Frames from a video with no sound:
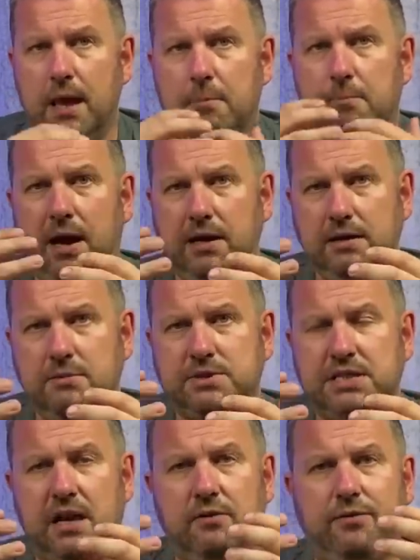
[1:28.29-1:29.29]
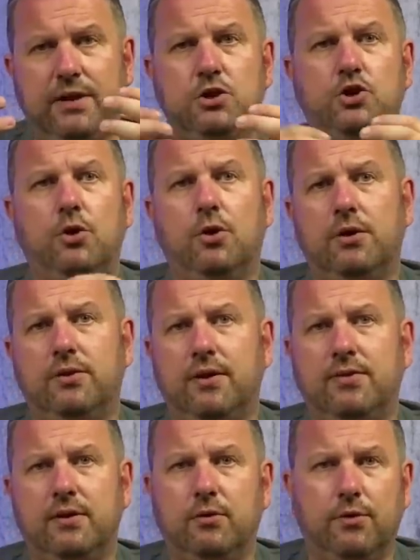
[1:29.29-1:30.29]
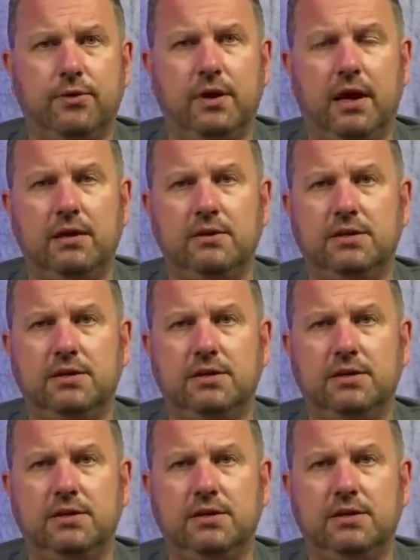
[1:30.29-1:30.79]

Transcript: Biden himself had ensured that the Northern Ireland